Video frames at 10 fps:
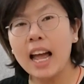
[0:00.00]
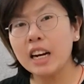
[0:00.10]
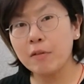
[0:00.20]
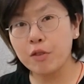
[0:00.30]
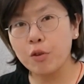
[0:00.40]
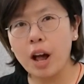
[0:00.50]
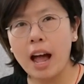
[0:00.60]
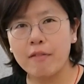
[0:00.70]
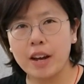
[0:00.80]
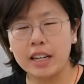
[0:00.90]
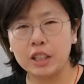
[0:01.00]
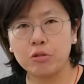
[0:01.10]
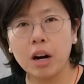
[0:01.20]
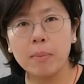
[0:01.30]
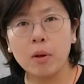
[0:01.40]
And if you have any
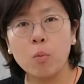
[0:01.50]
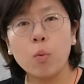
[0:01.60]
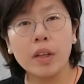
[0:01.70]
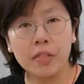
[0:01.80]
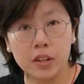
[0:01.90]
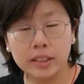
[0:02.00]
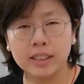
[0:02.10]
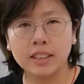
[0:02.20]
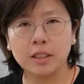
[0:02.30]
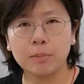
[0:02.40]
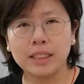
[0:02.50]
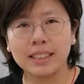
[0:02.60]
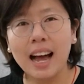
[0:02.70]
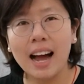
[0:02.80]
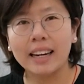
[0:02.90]
trouble with your system
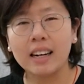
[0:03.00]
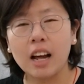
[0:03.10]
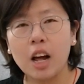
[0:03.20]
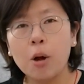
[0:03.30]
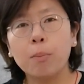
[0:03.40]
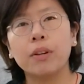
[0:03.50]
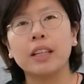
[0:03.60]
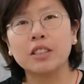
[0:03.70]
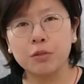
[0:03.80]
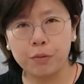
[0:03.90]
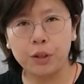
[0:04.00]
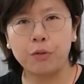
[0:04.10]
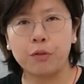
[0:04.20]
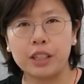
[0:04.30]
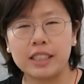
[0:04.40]
design, please
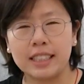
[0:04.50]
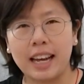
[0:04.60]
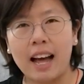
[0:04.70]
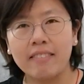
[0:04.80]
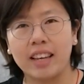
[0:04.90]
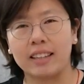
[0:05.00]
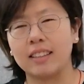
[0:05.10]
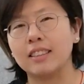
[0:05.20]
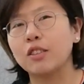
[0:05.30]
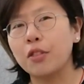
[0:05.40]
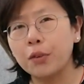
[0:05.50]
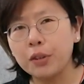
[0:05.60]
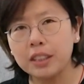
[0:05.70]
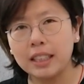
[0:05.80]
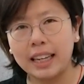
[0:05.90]
feel free to contact us
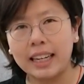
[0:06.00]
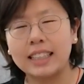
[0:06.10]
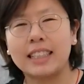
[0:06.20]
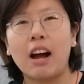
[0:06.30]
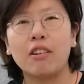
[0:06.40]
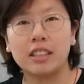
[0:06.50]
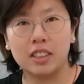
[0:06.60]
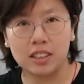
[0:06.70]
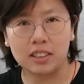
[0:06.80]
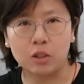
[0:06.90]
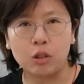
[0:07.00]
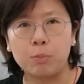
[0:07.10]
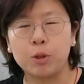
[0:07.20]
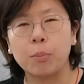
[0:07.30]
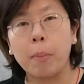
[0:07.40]
through the link down in the
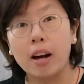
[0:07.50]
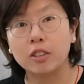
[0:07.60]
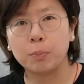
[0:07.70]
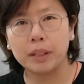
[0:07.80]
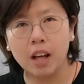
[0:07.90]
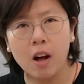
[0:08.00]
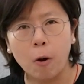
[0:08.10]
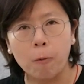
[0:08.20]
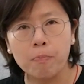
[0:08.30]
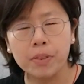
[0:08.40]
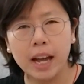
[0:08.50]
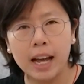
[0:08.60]
description box below.